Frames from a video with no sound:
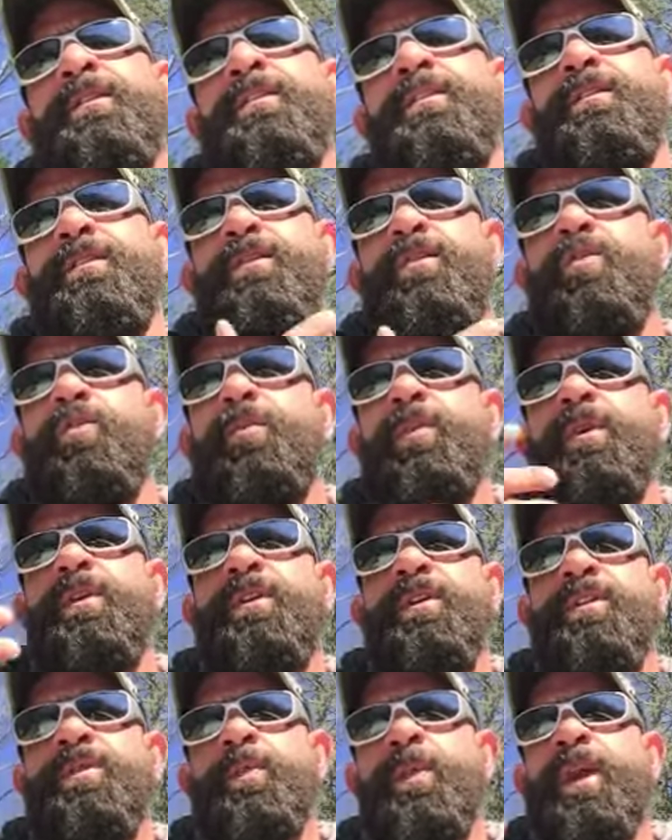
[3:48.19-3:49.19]

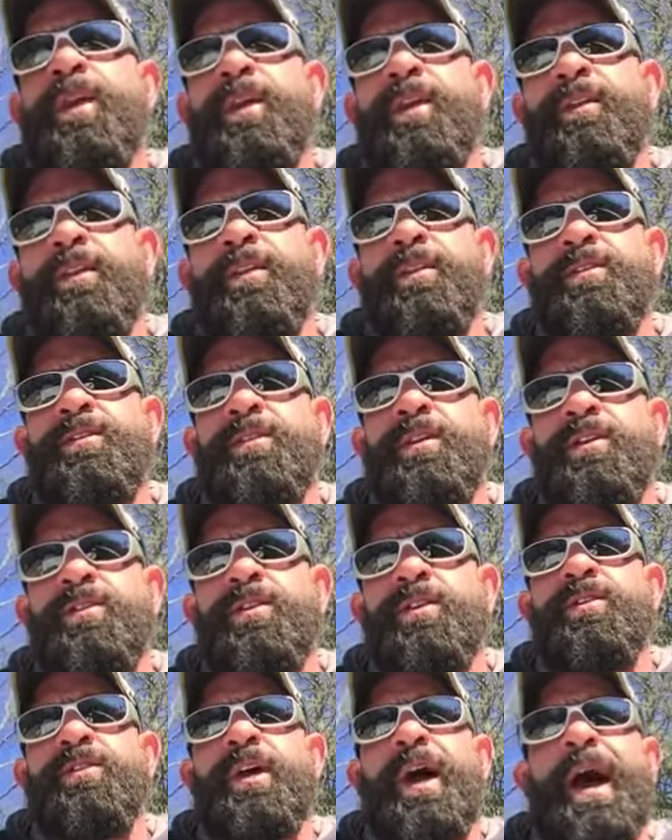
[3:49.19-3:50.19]
human is making the
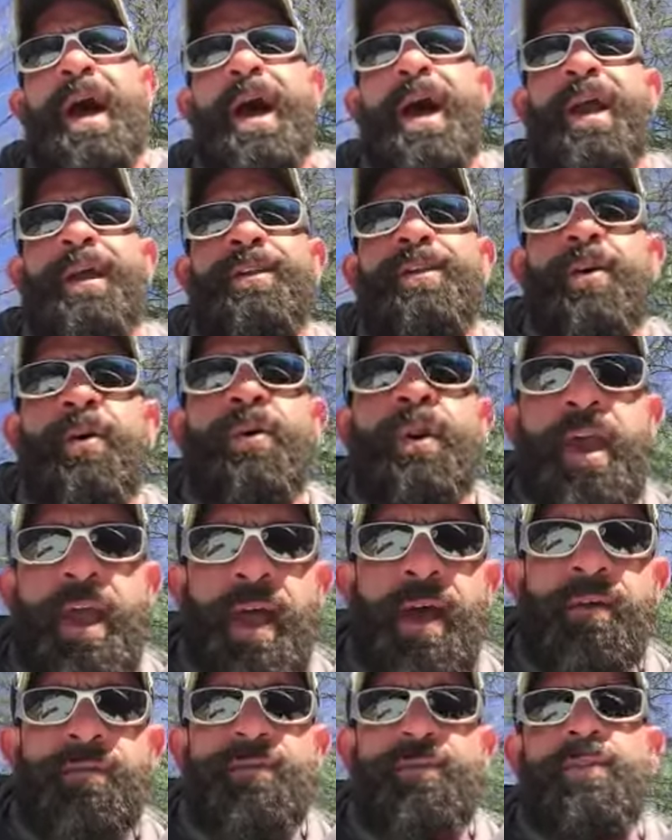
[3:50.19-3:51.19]
decisions. I don't
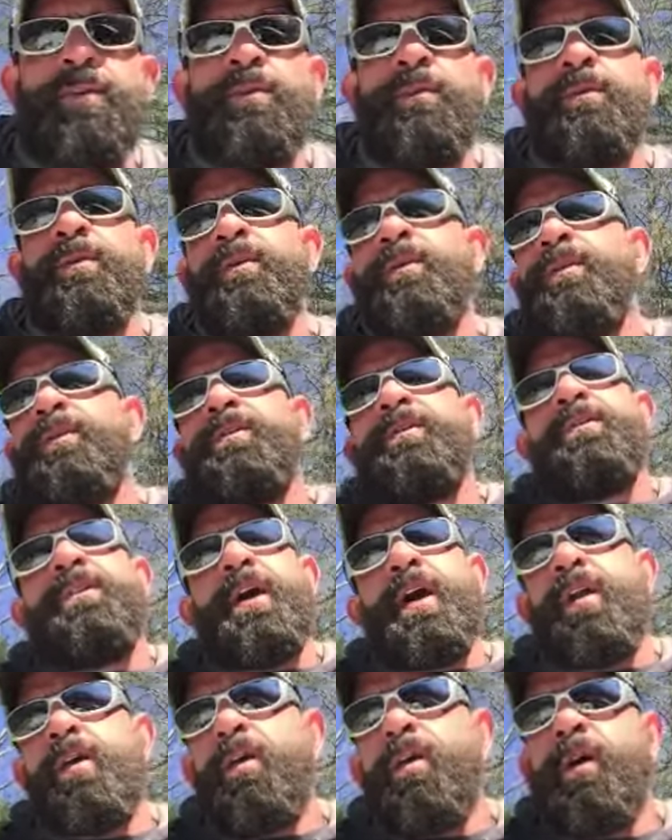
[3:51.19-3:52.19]
have to.
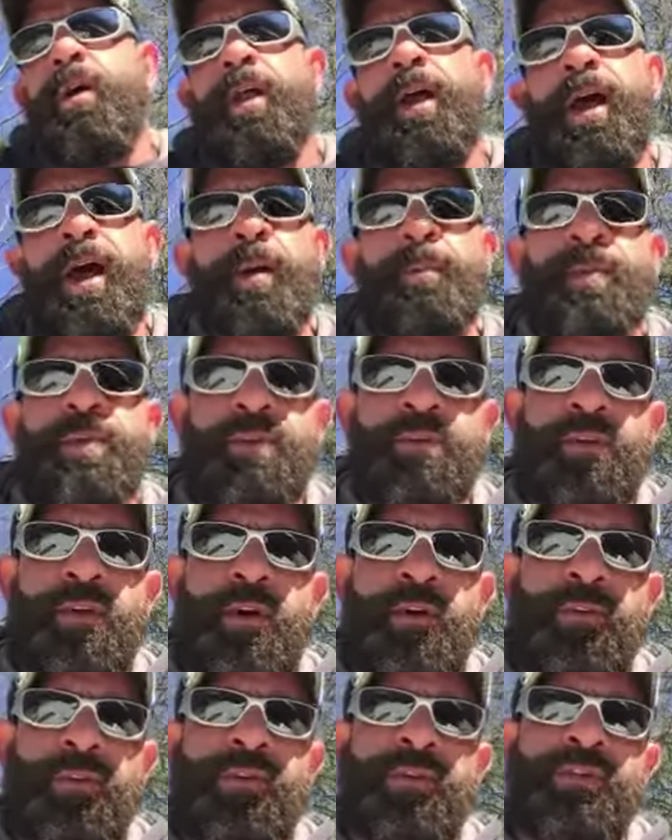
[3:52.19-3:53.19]
That all happens
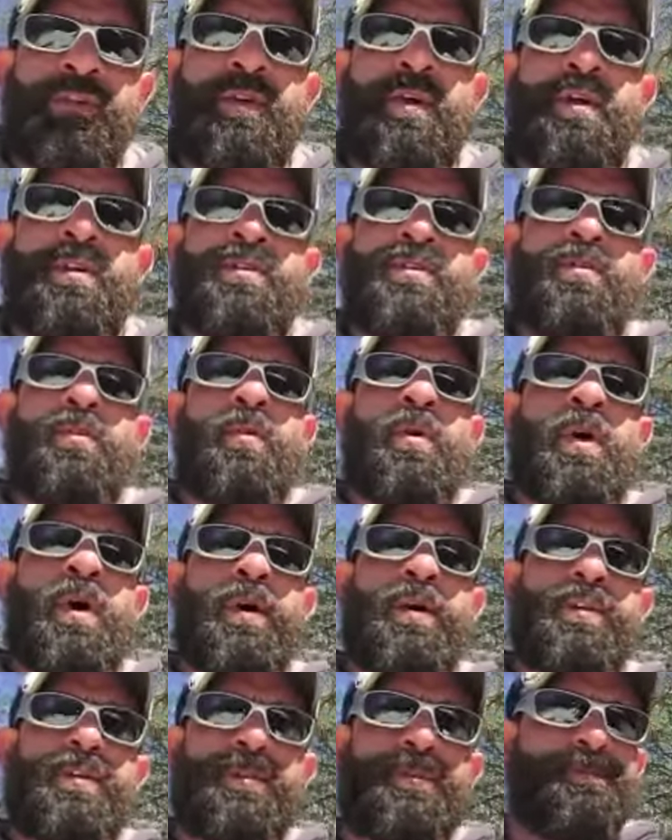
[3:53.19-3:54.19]
on these structured
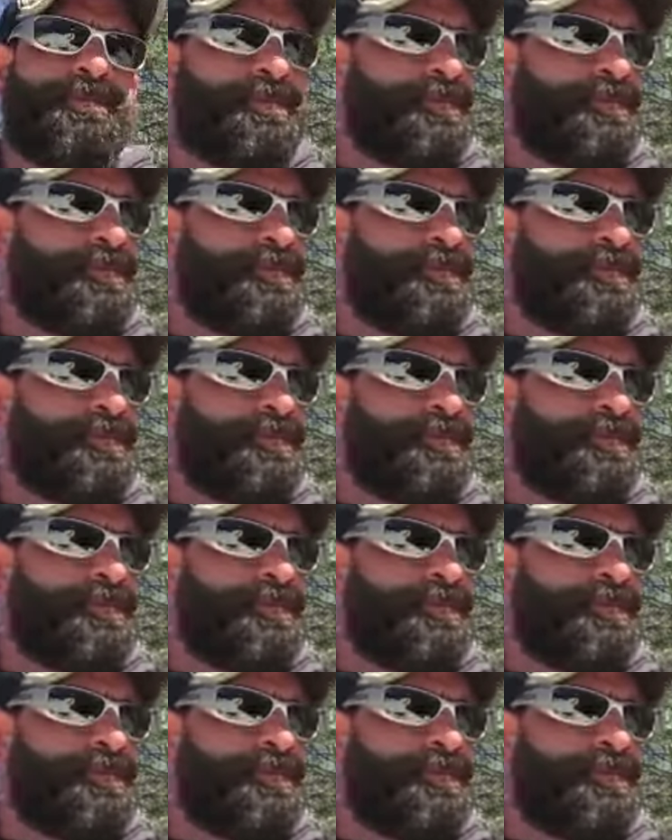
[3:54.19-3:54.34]
walks.